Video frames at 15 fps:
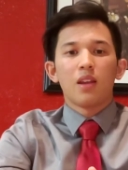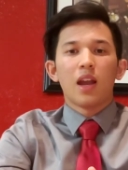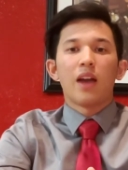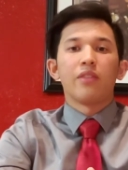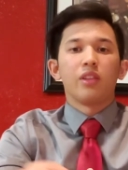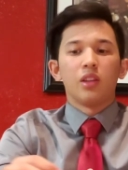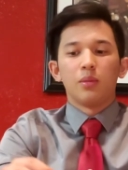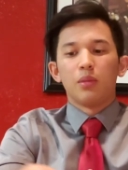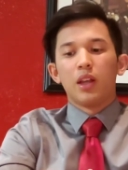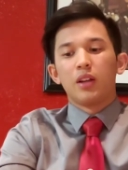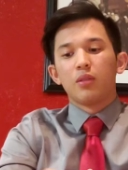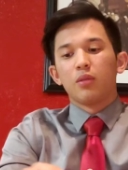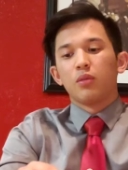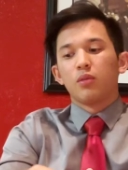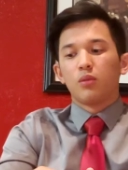having them
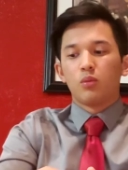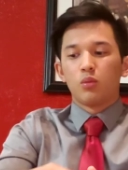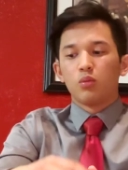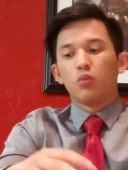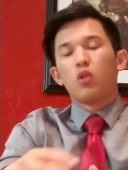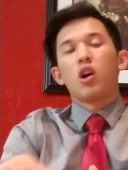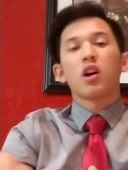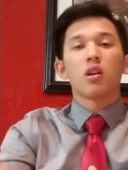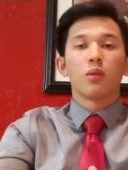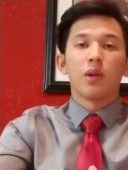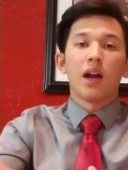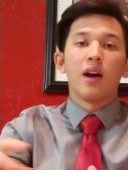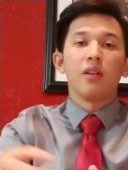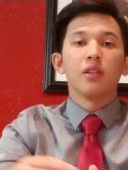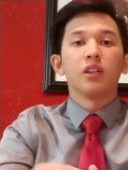like walk
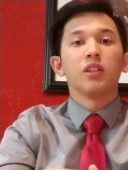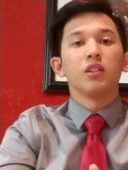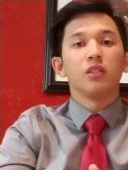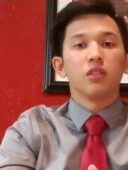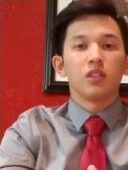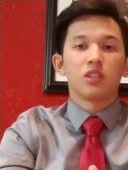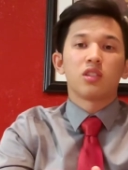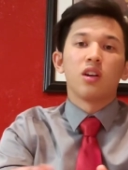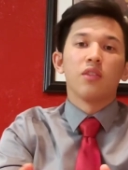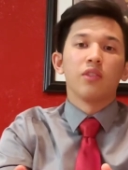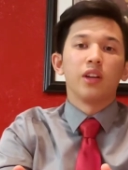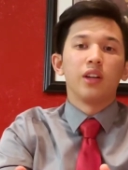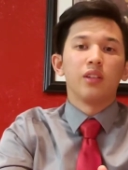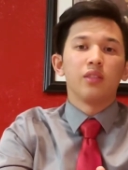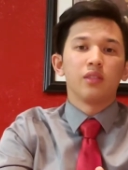around and
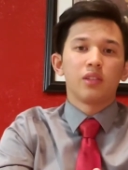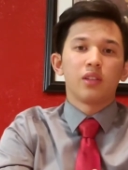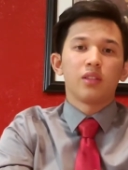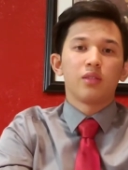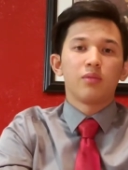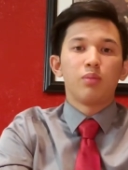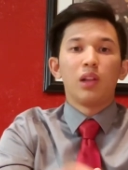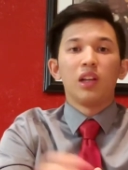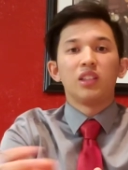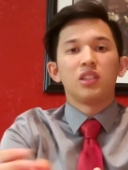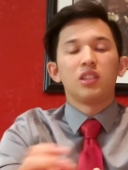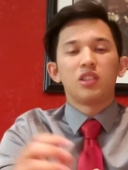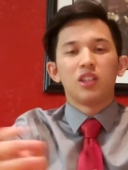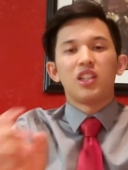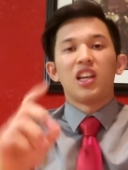discovering
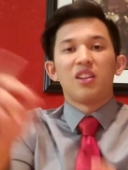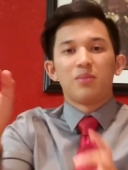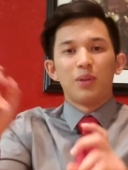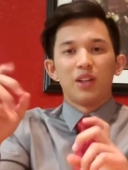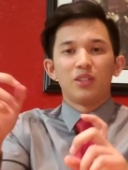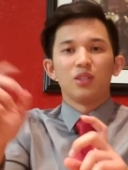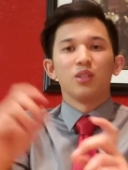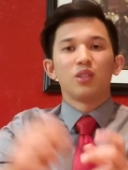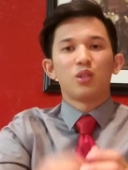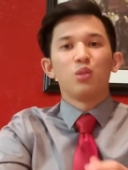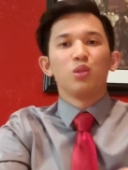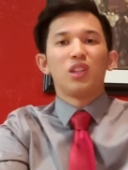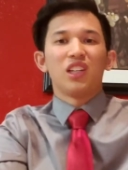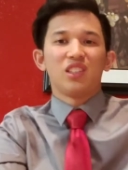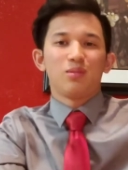places to take pictures,
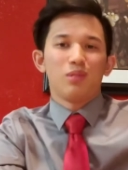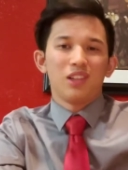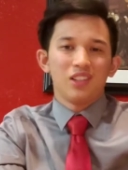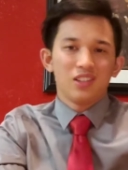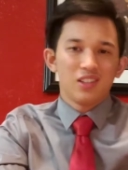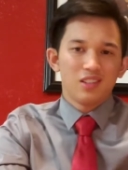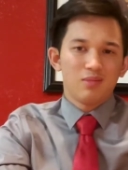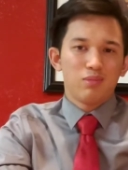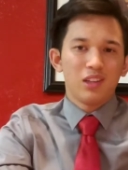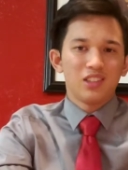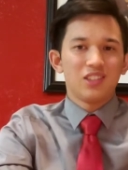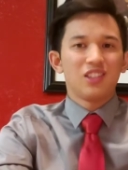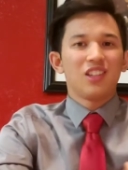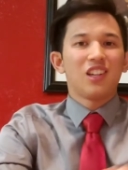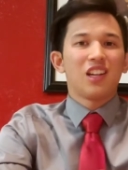places